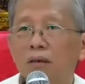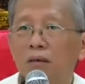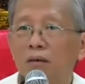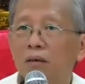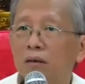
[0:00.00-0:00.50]

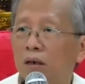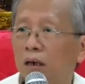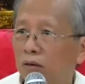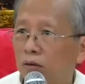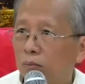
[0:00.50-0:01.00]
you don't know
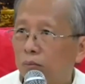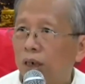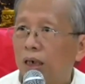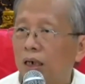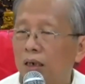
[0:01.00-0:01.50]
how to
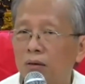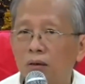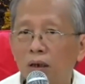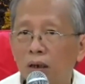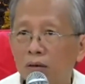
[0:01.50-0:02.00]
pick and don't
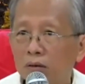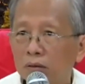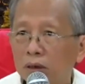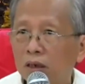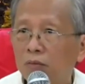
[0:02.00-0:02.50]
know how
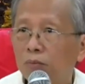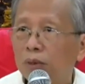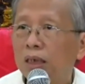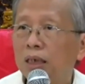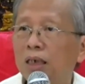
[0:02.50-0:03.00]
to give
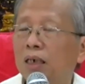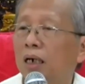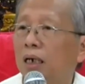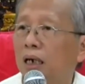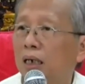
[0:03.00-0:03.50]
meaning
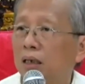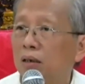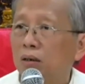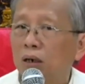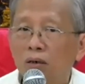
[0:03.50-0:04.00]
and
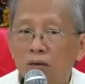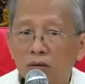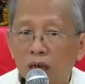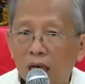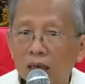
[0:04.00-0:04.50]
don't know how
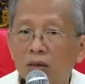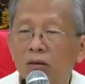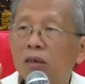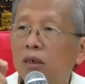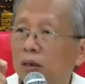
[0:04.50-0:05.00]
to
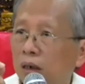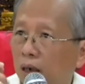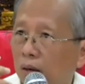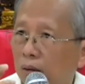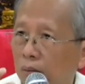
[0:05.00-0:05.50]
actually
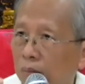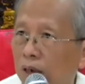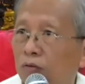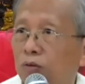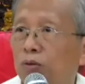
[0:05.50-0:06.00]

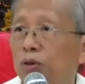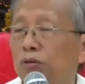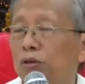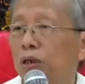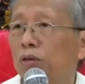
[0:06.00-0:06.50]
make full
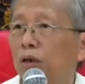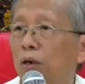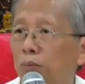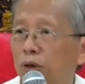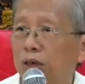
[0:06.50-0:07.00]
use of the
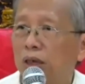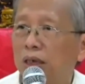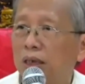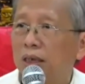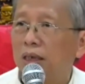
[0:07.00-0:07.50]

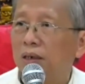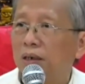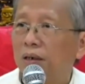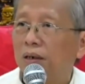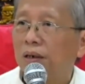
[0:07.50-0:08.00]
opportunity.
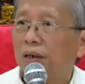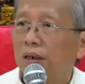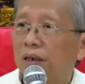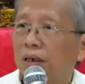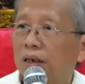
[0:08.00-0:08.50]

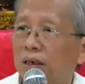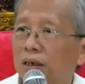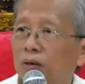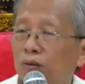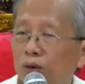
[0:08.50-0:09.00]

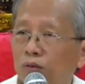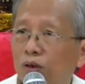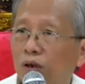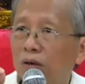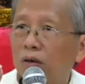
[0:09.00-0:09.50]
So
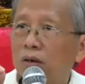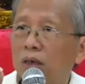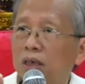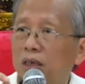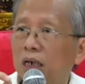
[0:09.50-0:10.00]
with all
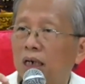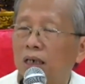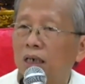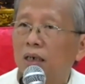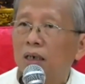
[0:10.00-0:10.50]
this
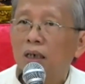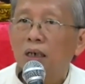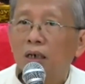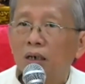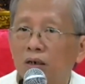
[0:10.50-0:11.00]
sharing,
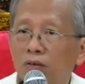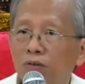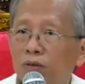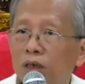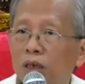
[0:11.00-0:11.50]

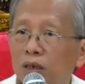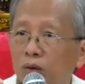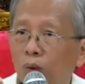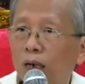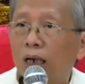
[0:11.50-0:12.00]
hopefully
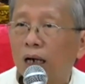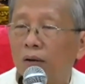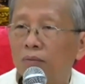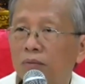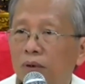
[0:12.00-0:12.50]
you wake
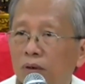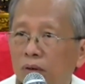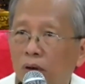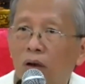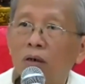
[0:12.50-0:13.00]
up,
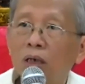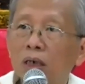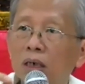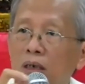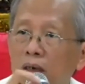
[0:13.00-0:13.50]
no
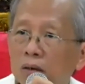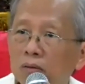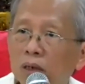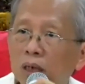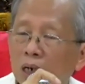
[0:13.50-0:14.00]
longer
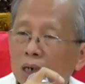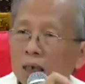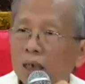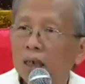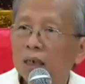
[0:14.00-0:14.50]
deluded and
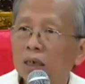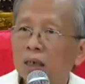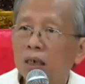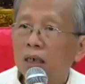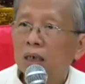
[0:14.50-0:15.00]
heedless.
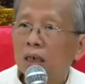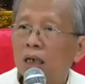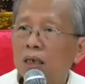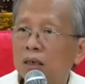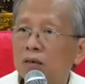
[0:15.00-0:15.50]

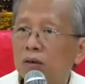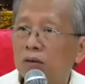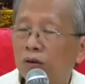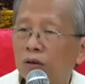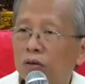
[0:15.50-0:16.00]
Then you will
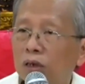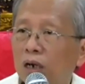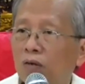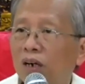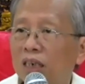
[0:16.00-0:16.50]
follow
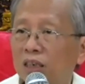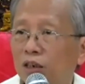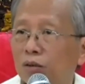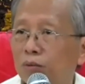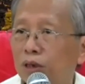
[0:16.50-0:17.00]
the advice
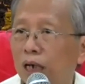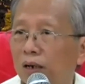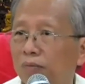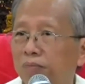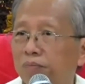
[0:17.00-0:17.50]
of the Buddha.
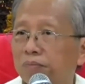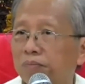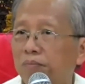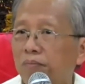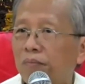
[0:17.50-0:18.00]

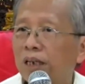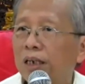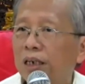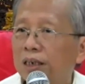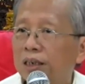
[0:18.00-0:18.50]

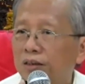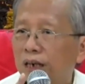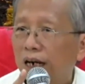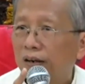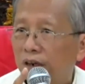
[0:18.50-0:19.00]

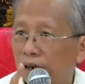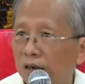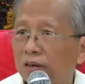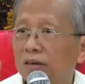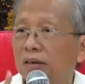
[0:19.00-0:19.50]
Strive
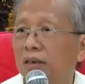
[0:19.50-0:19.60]
on.